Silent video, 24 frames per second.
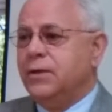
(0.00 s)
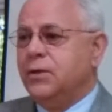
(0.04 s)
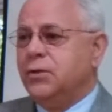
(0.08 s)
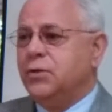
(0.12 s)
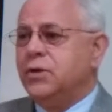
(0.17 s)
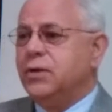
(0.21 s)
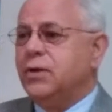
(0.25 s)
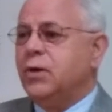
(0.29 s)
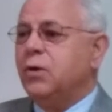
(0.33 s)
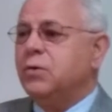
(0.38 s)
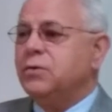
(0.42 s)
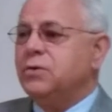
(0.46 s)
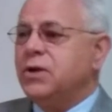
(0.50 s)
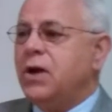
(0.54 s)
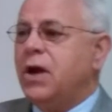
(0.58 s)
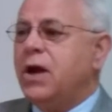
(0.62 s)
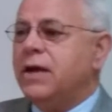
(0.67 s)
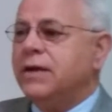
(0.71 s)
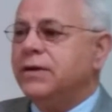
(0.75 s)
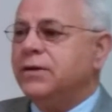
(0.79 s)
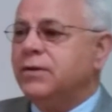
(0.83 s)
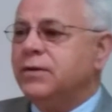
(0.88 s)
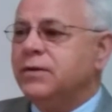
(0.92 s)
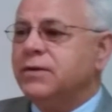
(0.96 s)
She goes
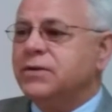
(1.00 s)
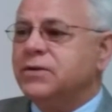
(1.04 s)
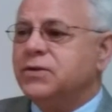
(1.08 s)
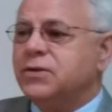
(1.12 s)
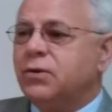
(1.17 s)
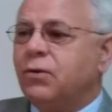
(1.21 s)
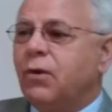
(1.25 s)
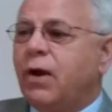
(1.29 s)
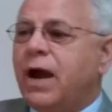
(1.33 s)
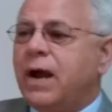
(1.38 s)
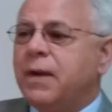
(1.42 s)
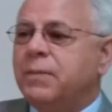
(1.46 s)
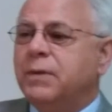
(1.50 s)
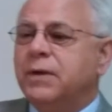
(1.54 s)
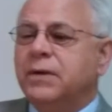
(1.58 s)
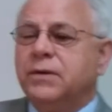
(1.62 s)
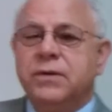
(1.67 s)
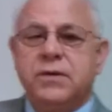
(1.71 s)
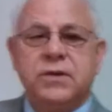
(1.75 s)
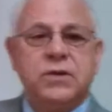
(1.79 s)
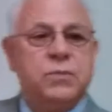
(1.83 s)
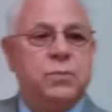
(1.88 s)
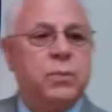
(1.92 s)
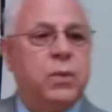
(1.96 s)
on to describe
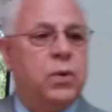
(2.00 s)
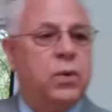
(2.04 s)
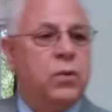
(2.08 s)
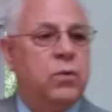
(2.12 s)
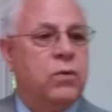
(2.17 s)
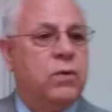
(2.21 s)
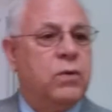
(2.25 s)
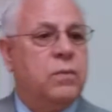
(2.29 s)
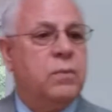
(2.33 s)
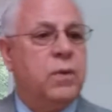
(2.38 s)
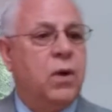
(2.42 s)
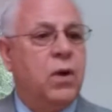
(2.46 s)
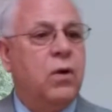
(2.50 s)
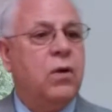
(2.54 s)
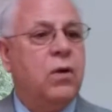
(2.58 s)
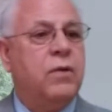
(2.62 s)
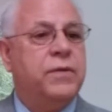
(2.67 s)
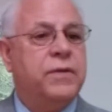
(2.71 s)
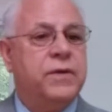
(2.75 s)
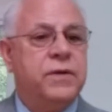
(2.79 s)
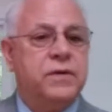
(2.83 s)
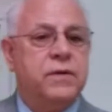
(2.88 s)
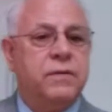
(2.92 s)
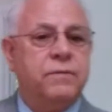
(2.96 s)
in this poem
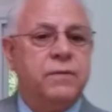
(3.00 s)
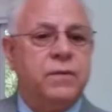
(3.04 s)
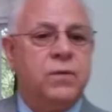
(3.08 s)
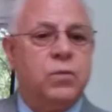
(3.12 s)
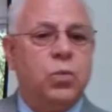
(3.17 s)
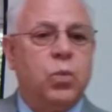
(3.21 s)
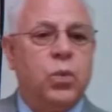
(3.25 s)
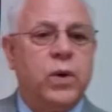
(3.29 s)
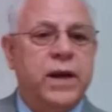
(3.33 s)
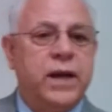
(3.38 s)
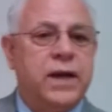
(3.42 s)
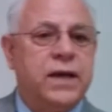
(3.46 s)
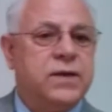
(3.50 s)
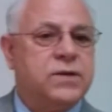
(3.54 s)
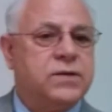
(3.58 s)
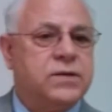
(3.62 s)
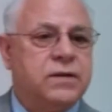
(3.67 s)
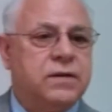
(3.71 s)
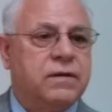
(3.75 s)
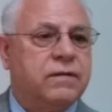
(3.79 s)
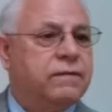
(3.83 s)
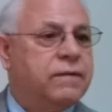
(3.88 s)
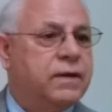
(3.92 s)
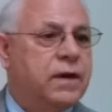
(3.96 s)
all the different ways
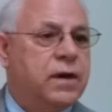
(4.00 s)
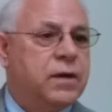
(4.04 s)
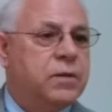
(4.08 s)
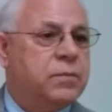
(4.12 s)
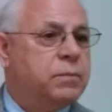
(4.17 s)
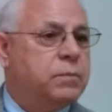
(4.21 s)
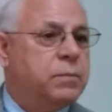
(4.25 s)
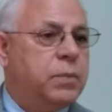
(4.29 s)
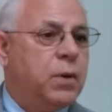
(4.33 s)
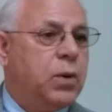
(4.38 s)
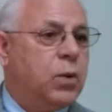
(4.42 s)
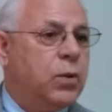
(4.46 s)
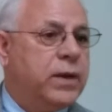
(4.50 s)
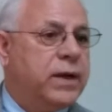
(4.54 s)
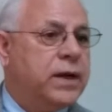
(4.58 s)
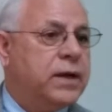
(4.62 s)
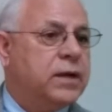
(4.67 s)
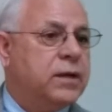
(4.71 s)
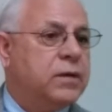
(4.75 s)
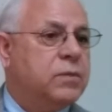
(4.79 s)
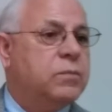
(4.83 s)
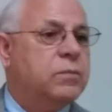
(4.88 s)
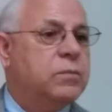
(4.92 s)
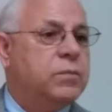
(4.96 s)
in a very
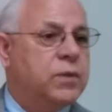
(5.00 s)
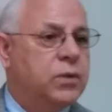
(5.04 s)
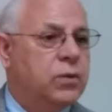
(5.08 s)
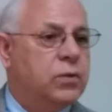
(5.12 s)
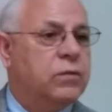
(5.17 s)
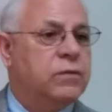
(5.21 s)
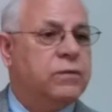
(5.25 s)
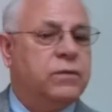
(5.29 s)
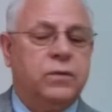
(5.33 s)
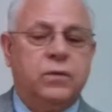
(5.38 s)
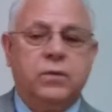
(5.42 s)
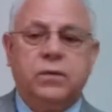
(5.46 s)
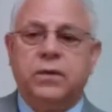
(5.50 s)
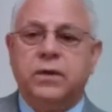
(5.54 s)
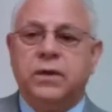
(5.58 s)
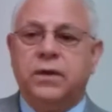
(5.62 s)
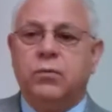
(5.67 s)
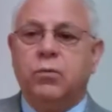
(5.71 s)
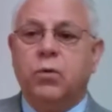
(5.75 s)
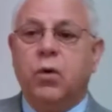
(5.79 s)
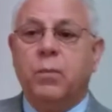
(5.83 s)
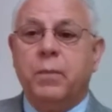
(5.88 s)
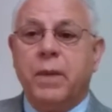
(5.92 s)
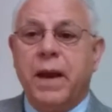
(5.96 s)
poetic and beautiful
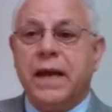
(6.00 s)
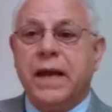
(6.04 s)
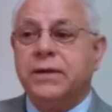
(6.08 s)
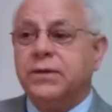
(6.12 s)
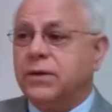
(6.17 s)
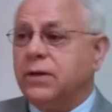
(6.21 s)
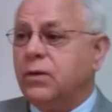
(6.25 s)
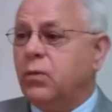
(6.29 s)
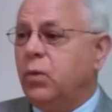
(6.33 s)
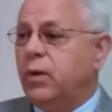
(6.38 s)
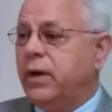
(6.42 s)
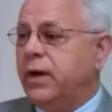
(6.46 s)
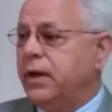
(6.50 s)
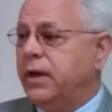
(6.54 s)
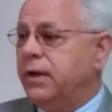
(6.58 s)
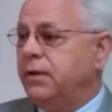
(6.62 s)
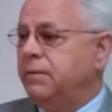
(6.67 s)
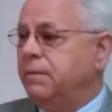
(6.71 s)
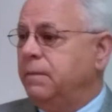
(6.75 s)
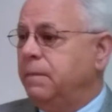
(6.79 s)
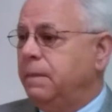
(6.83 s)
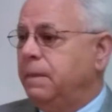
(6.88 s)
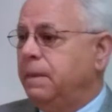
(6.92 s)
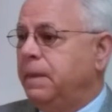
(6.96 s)
and romantic way
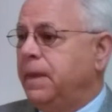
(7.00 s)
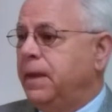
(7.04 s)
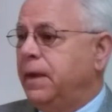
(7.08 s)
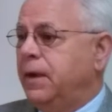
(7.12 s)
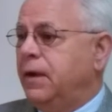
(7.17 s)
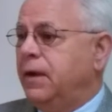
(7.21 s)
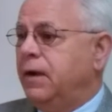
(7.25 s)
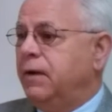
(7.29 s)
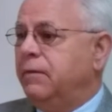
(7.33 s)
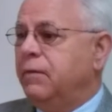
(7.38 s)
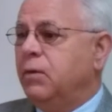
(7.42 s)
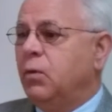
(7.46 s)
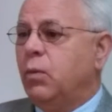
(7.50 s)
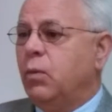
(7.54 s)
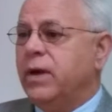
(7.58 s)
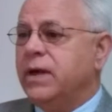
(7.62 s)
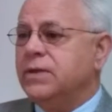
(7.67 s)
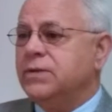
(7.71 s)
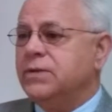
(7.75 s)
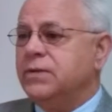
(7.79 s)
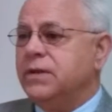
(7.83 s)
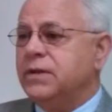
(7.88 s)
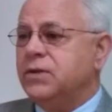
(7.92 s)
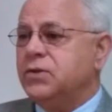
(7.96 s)
of the
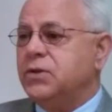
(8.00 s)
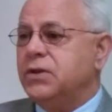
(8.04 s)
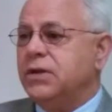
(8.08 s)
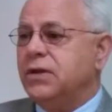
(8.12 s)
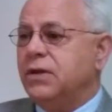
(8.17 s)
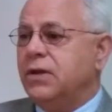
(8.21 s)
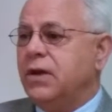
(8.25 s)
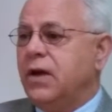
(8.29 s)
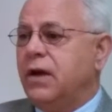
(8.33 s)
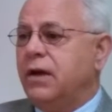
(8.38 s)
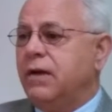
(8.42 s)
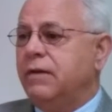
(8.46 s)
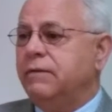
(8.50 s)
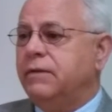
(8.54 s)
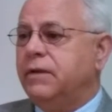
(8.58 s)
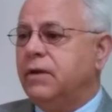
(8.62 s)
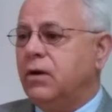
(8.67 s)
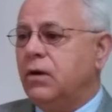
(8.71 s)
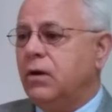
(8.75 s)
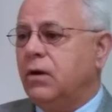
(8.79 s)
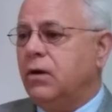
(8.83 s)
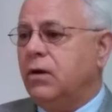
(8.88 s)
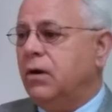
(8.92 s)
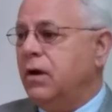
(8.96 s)
ways that she loved
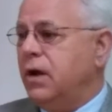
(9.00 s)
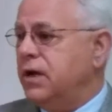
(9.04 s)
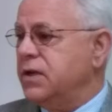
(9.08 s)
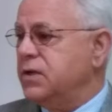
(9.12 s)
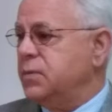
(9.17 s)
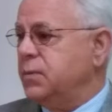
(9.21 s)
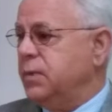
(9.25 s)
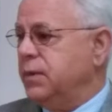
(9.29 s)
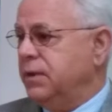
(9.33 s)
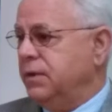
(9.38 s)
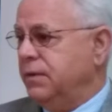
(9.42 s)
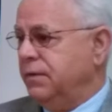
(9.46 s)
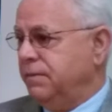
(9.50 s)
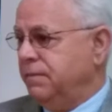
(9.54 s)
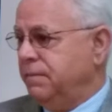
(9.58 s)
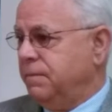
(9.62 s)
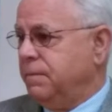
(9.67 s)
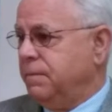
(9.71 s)
her husband,